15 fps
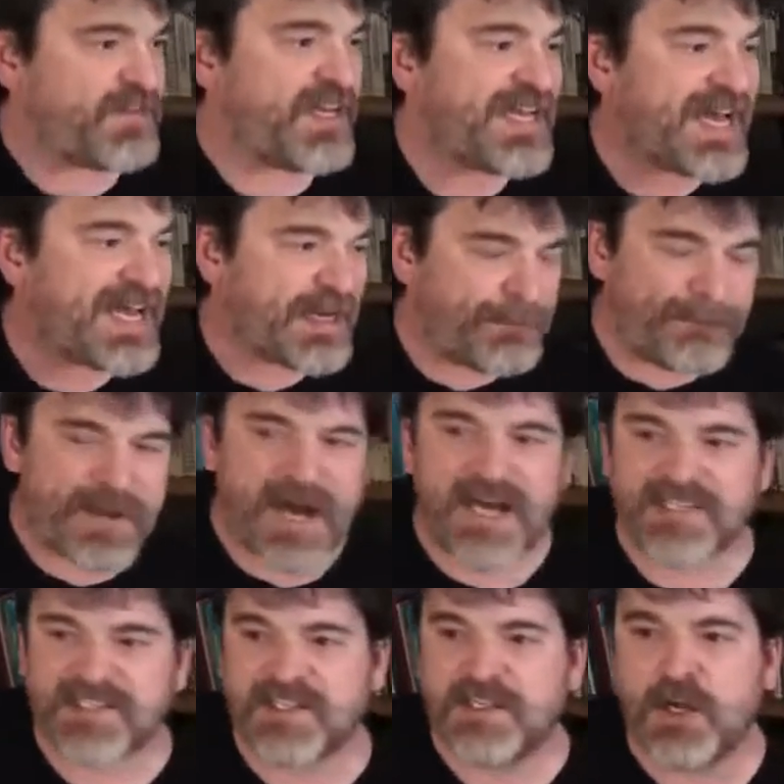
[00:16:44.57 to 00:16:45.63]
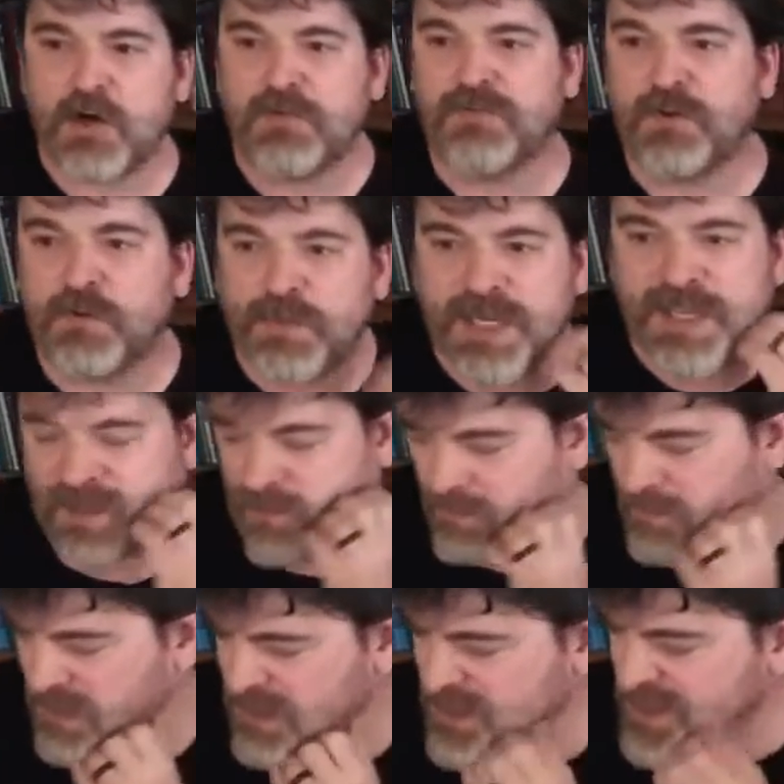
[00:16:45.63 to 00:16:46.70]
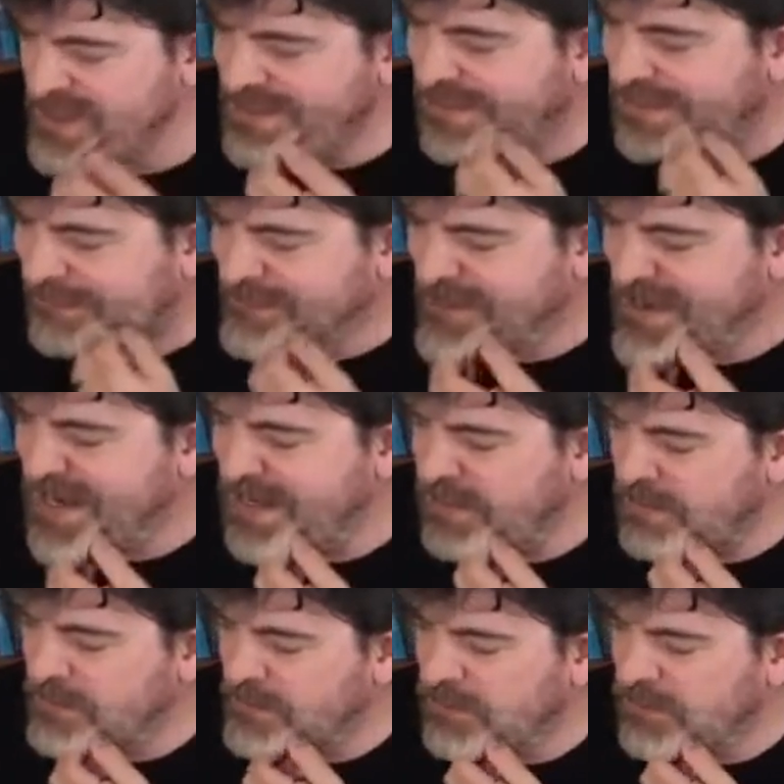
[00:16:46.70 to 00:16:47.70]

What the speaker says: you got a bossa nova rhythm, right?